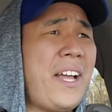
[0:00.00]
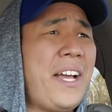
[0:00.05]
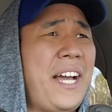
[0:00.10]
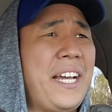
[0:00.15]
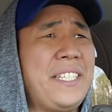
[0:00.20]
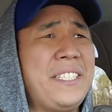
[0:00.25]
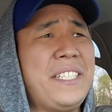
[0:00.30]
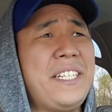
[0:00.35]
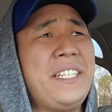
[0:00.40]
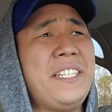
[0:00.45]

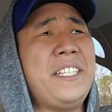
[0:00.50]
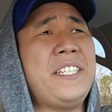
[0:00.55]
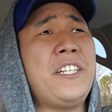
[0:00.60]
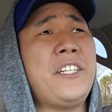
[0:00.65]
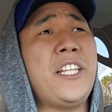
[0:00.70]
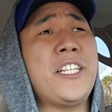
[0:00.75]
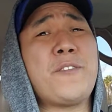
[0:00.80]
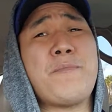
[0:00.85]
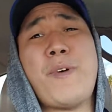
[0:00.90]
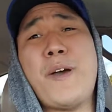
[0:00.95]
I'd say, you
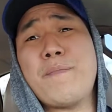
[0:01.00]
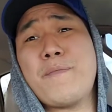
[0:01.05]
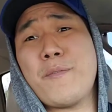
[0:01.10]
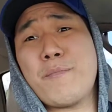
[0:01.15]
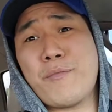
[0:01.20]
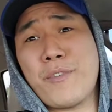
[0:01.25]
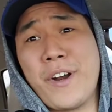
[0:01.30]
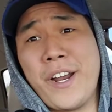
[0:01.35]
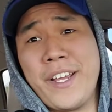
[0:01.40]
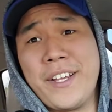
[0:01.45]
know, let's pump the
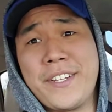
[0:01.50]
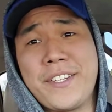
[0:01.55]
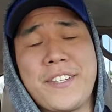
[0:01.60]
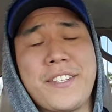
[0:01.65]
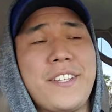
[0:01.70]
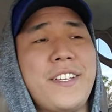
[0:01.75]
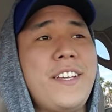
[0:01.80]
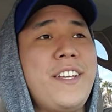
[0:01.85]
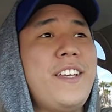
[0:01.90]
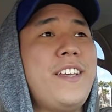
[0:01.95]

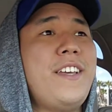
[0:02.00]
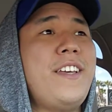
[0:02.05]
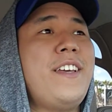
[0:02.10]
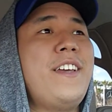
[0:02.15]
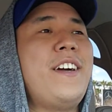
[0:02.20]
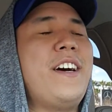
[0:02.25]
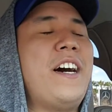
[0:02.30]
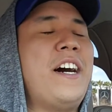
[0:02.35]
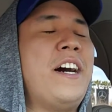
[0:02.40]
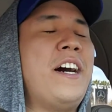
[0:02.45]
brakes
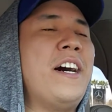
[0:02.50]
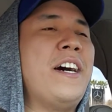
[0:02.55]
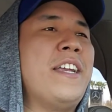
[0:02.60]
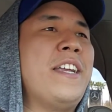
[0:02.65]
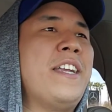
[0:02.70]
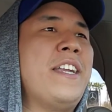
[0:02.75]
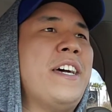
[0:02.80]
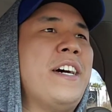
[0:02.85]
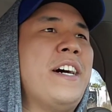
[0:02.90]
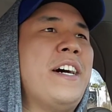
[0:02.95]

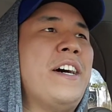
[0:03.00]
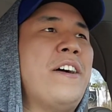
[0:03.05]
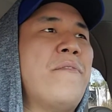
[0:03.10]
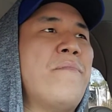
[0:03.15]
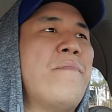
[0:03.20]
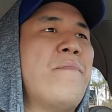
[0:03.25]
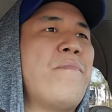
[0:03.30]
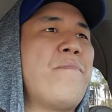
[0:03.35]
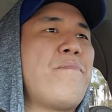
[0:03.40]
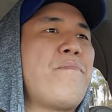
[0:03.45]
on
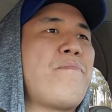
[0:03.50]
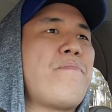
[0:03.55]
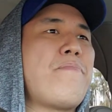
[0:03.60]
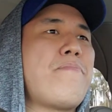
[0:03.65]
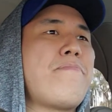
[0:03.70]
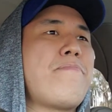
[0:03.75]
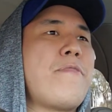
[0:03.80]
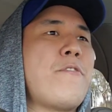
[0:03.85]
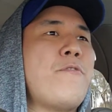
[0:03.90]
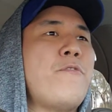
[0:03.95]
um,
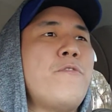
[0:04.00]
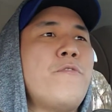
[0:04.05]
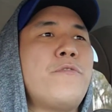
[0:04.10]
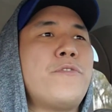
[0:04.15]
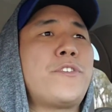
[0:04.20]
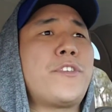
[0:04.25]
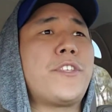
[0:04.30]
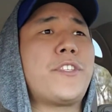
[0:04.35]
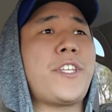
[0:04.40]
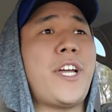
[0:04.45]

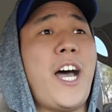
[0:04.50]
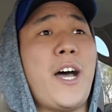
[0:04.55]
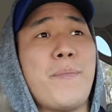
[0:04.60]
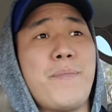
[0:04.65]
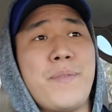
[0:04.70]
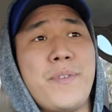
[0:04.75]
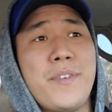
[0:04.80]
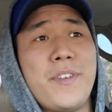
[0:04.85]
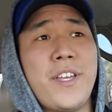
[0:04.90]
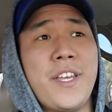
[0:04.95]
who's
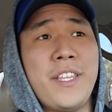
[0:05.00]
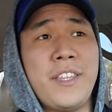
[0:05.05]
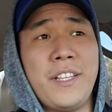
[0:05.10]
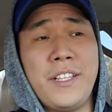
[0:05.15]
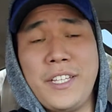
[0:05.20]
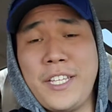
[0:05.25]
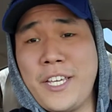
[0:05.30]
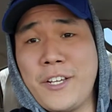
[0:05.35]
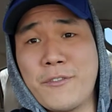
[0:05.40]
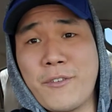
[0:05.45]
top in the
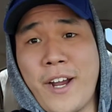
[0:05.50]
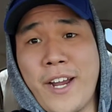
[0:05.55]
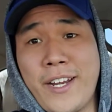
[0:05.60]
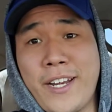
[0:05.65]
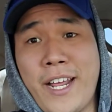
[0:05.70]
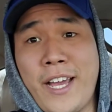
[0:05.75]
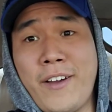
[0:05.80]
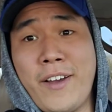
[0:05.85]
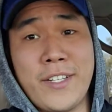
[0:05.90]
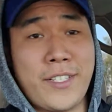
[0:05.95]
league right
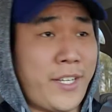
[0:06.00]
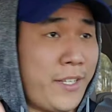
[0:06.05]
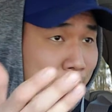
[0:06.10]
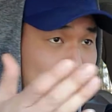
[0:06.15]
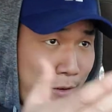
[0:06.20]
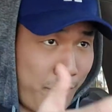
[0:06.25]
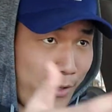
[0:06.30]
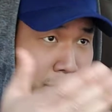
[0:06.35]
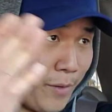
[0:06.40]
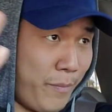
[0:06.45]
now, as I
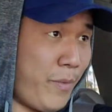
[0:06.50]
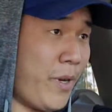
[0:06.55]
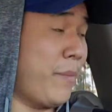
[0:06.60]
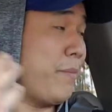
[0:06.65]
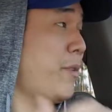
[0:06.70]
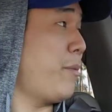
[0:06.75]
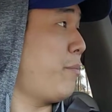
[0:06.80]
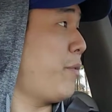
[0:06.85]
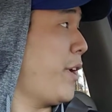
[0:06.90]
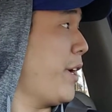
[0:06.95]
literally
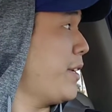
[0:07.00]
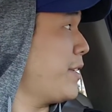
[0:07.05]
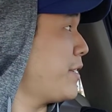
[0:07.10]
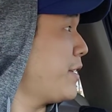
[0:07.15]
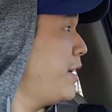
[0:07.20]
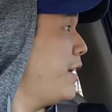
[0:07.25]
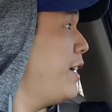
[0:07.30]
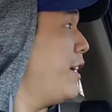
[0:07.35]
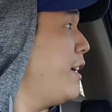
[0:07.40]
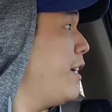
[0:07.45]
pump the brakes.
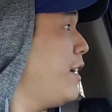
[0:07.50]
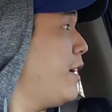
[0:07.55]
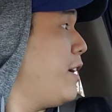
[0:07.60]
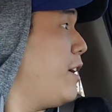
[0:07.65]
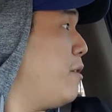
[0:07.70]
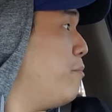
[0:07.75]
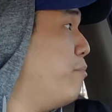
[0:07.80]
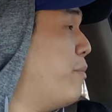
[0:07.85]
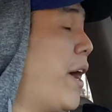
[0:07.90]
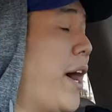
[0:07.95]

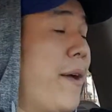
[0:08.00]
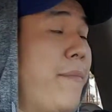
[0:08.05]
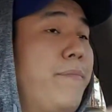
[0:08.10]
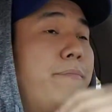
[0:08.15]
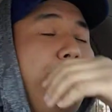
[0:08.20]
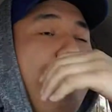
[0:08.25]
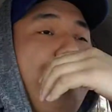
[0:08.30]
But